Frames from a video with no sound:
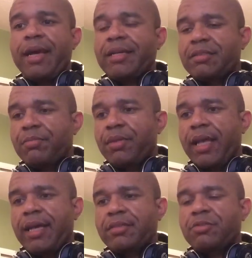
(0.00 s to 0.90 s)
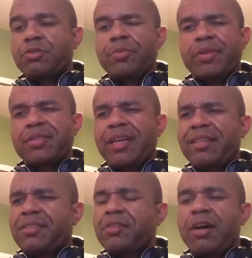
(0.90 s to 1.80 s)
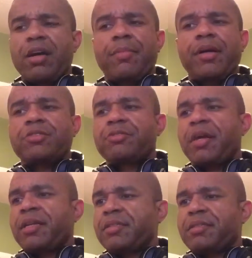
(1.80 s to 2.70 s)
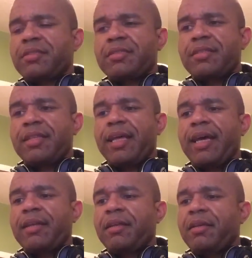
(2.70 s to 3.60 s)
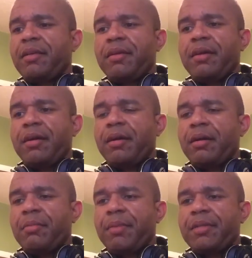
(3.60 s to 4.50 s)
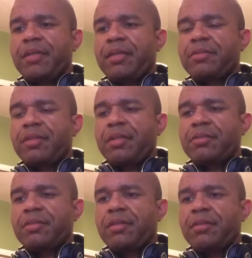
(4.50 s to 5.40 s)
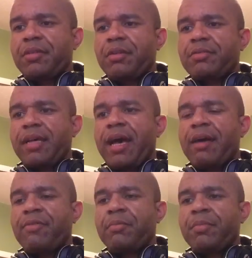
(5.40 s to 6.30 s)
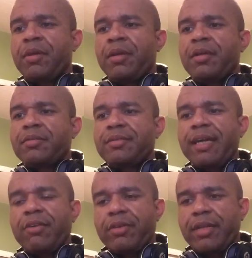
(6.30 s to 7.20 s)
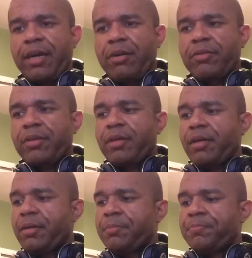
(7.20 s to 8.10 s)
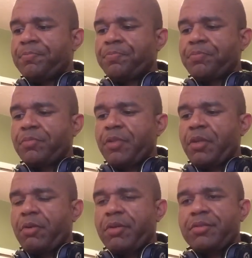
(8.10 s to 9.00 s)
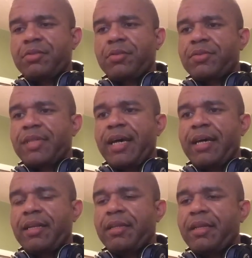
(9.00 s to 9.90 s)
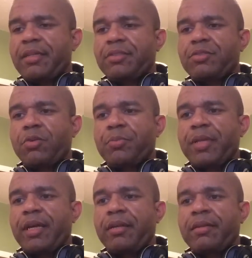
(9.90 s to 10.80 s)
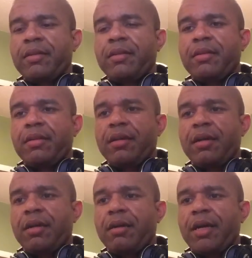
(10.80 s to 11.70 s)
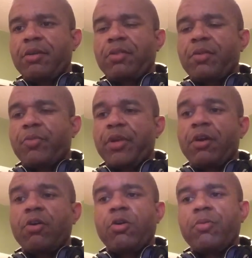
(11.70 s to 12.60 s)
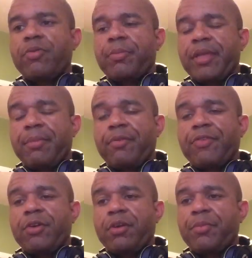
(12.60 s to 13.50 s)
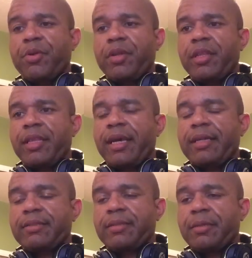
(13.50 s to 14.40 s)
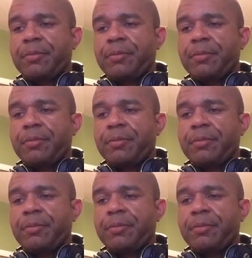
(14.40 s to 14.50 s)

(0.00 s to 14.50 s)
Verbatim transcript: Has a blast, is super excited to talk about strategies, this and that, and to, you know, to have him down and out, you know, it's so sad. And I just hope that, I know that we all hope from the Epic Fail community that